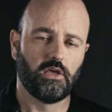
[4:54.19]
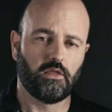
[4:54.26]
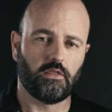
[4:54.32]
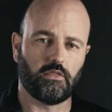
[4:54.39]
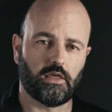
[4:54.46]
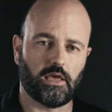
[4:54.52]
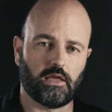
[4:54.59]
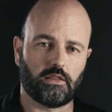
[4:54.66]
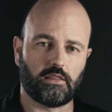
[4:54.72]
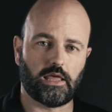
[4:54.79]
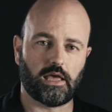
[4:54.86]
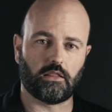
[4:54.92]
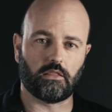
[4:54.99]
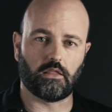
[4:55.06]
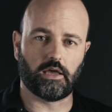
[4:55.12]
that
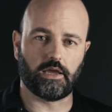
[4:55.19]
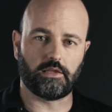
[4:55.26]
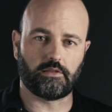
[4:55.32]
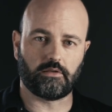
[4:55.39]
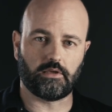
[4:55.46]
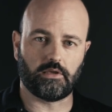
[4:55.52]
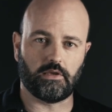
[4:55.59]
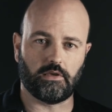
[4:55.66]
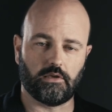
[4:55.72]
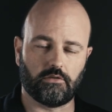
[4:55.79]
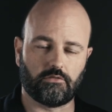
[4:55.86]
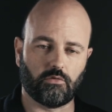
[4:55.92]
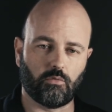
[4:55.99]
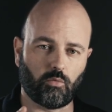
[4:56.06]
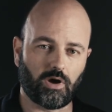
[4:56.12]
that light
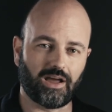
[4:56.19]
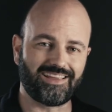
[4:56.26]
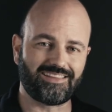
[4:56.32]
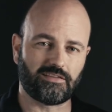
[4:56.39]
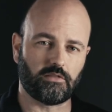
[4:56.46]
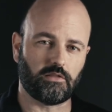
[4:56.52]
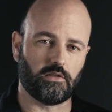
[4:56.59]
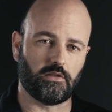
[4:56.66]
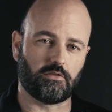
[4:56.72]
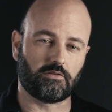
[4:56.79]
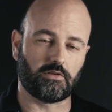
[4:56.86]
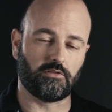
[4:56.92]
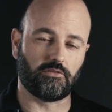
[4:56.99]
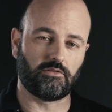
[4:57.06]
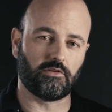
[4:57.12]
is white, that it's
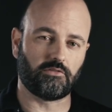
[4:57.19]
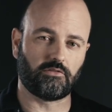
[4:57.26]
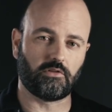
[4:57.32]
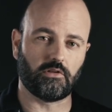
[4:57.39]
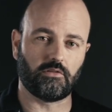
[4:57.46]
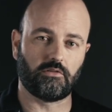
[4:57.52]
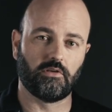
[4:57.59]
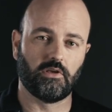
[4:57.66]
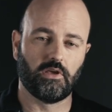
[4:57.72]
consistent,